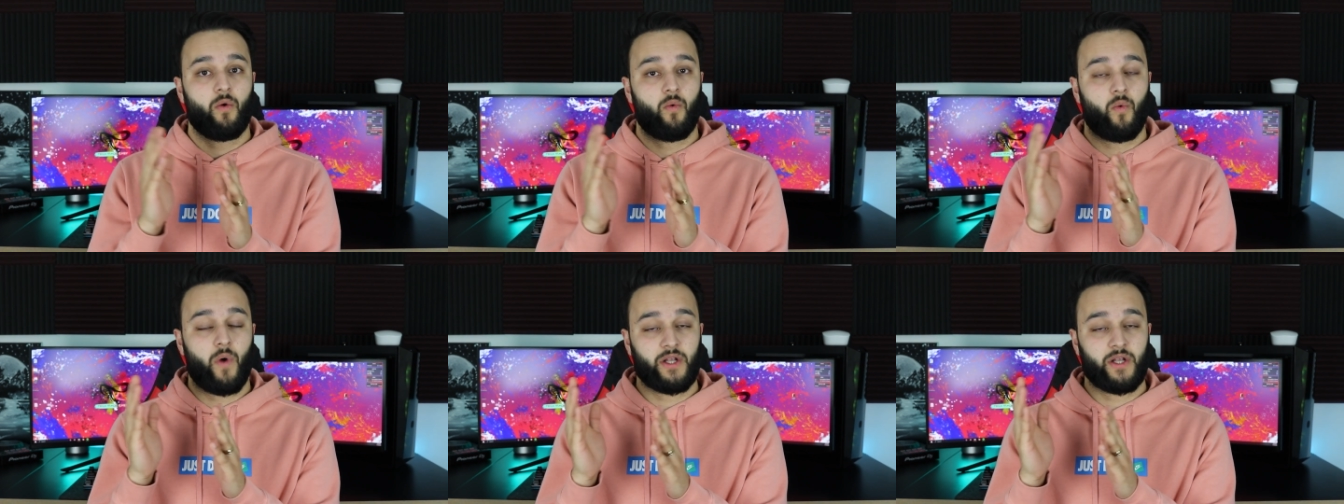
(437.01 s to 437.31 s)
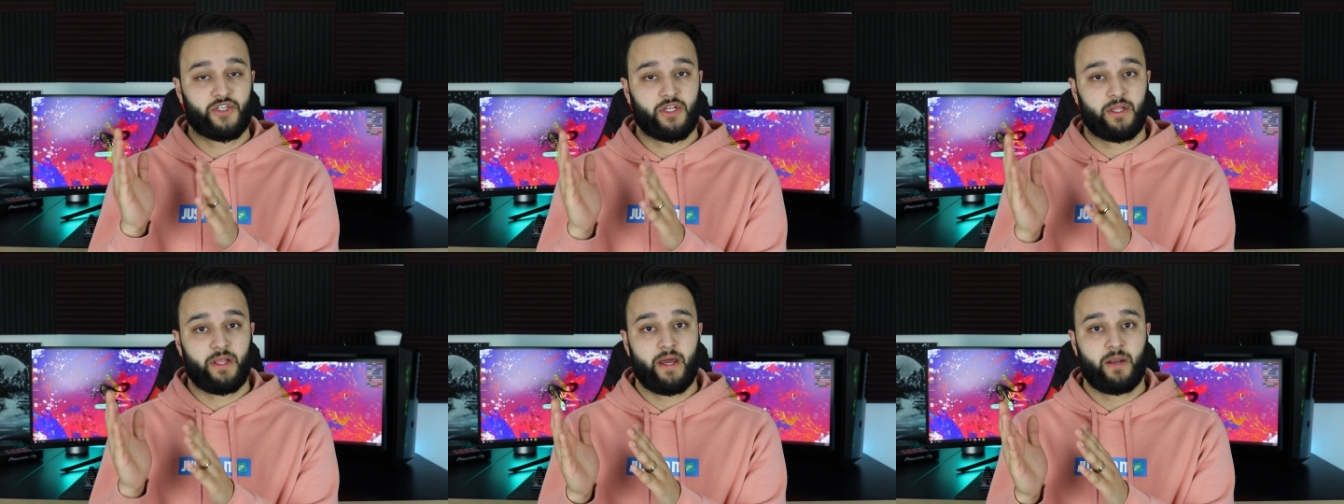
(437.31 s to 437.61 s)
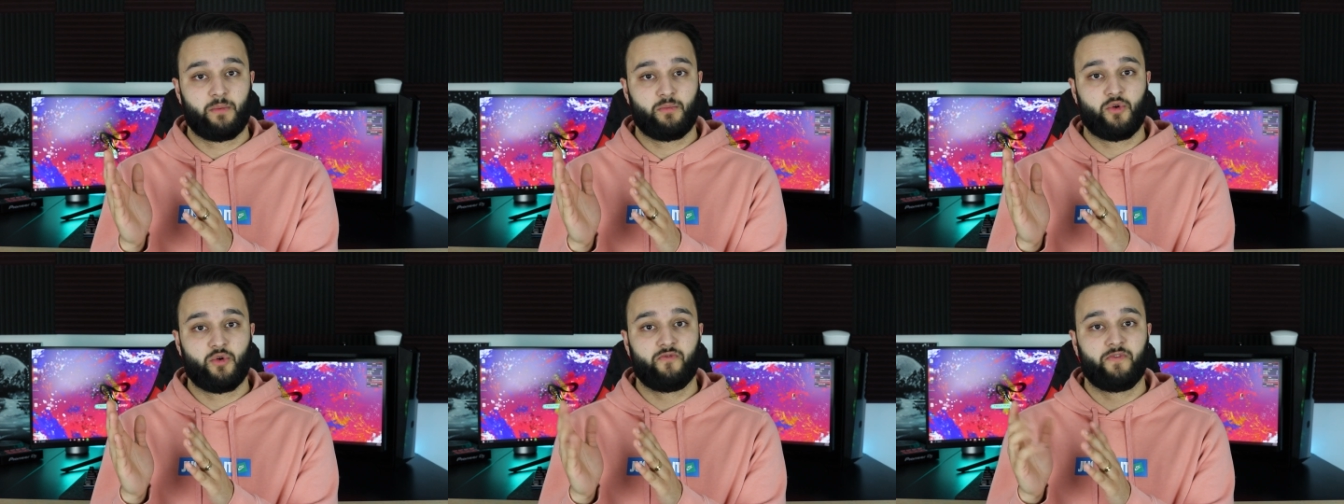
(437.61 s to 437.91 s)
watch a
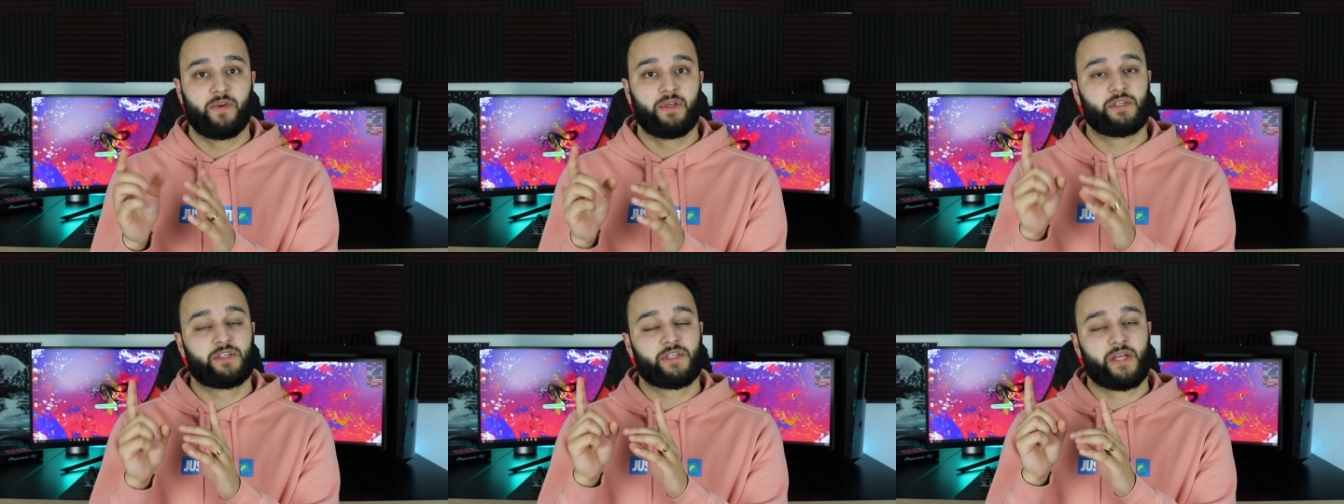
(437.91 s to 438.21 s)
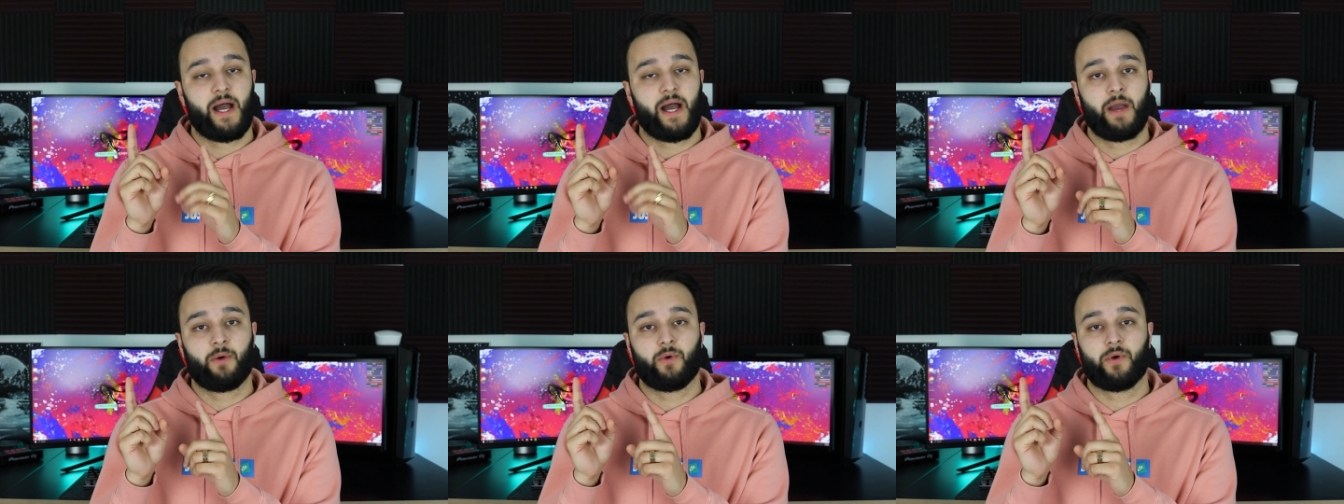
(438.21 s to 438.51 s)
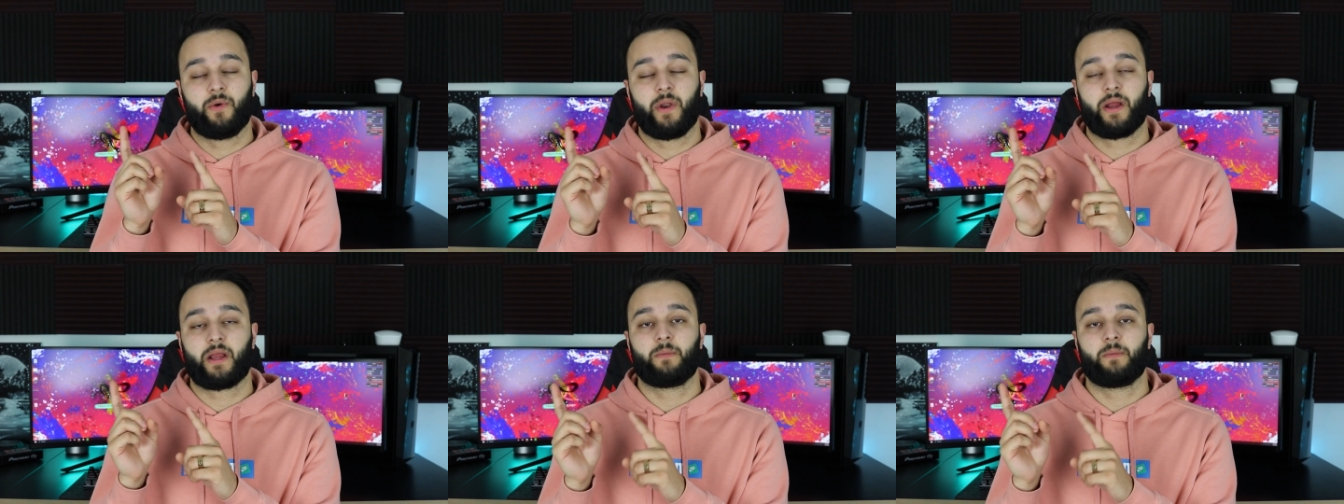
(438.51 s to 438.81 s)
lot of movies, I
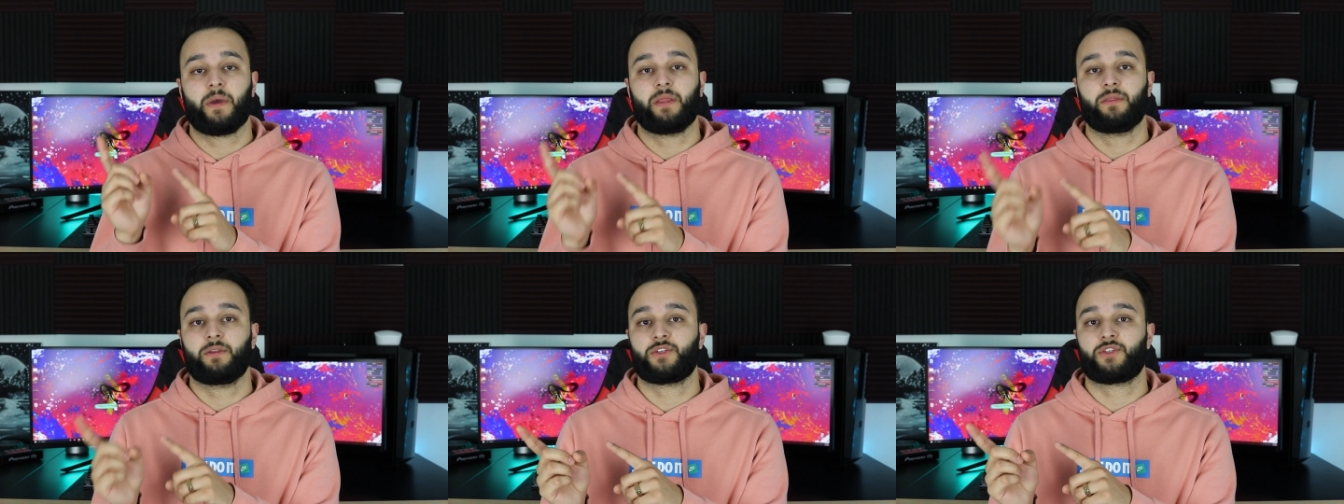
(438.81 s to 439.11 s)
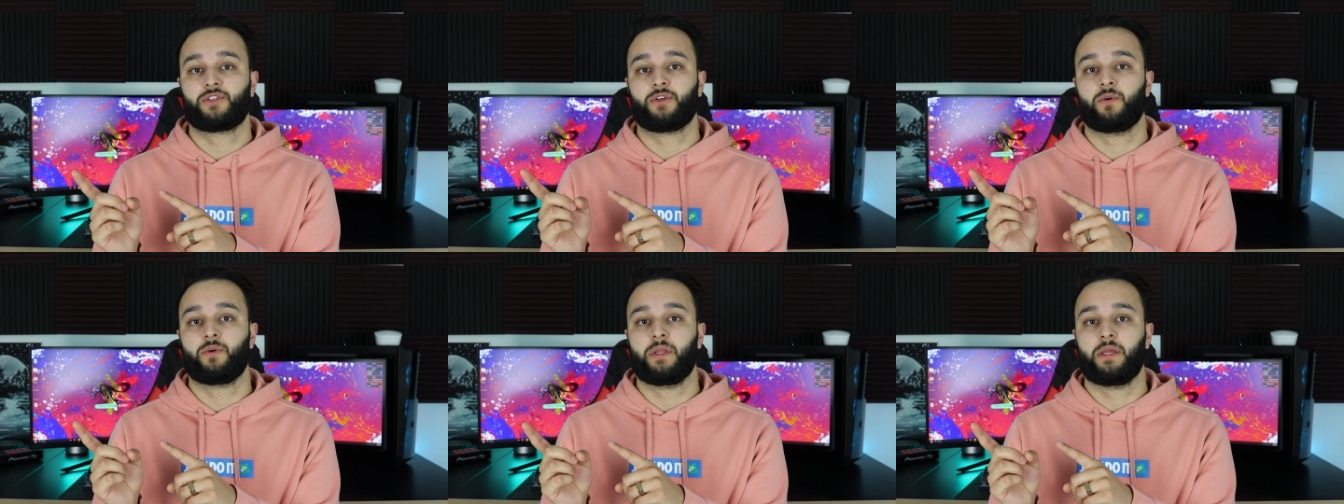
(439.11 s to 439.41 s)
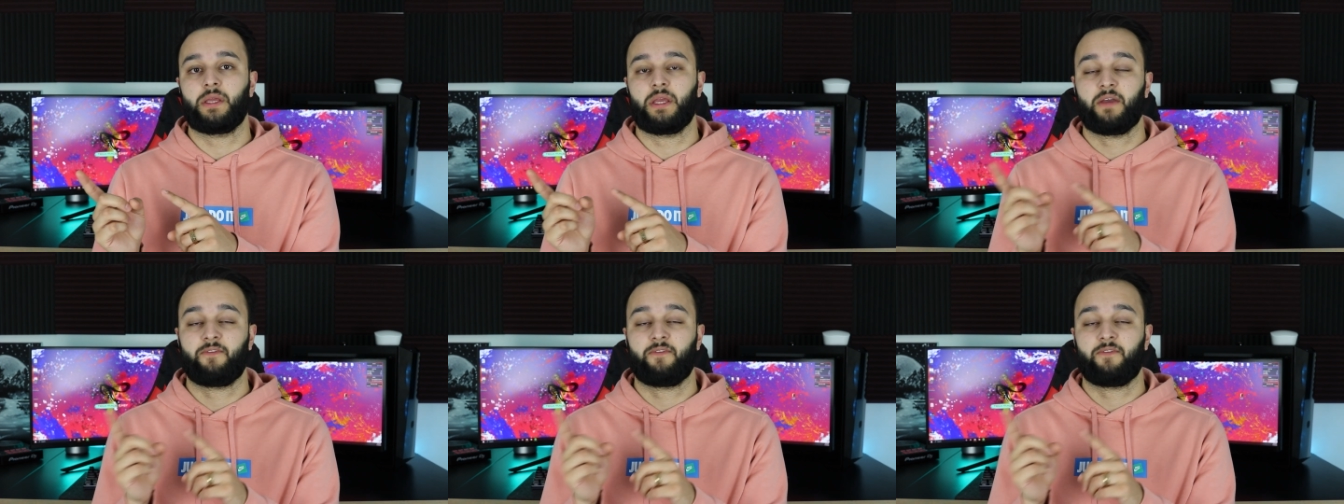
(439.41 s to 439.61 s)
would recommend the Sony.